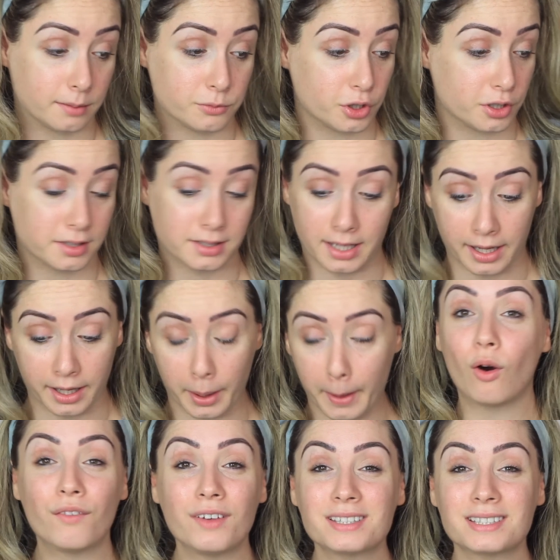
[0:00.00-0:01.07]
I'm just
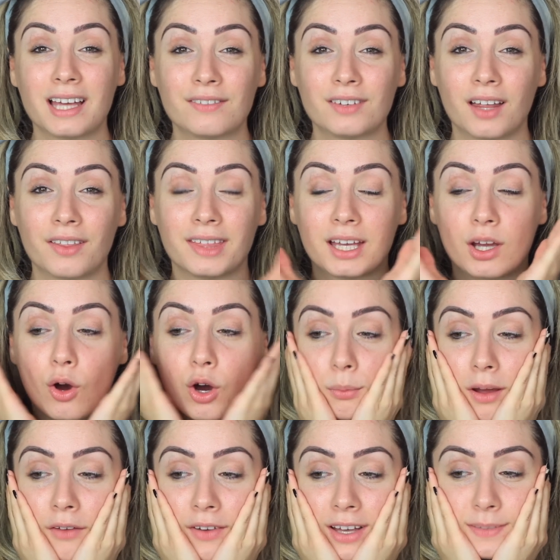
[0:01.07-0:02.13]
saying. Obviously I have nothing
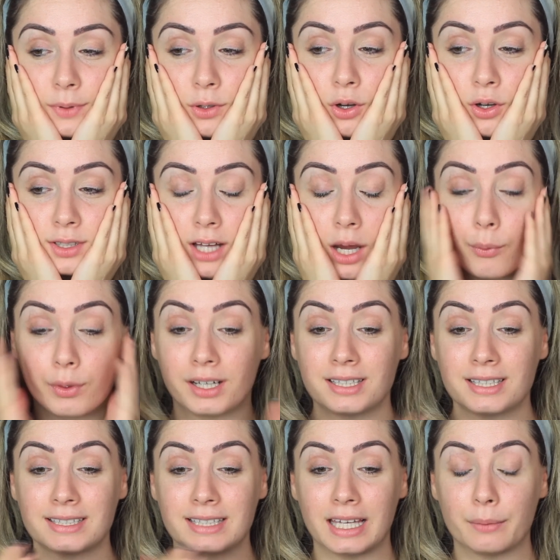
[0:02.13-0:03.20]
on my face because I
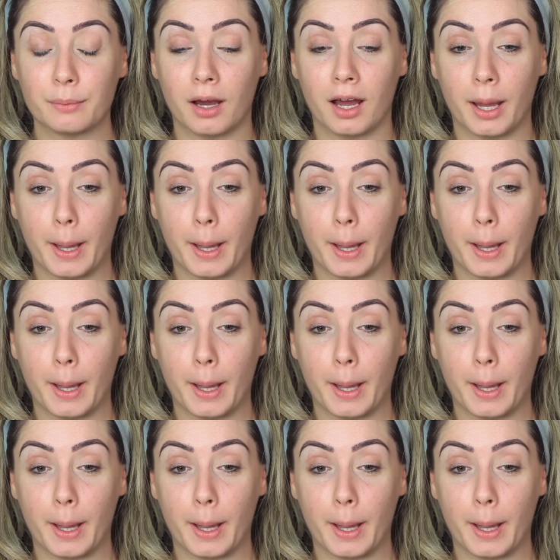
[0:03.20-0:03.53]
wanted to see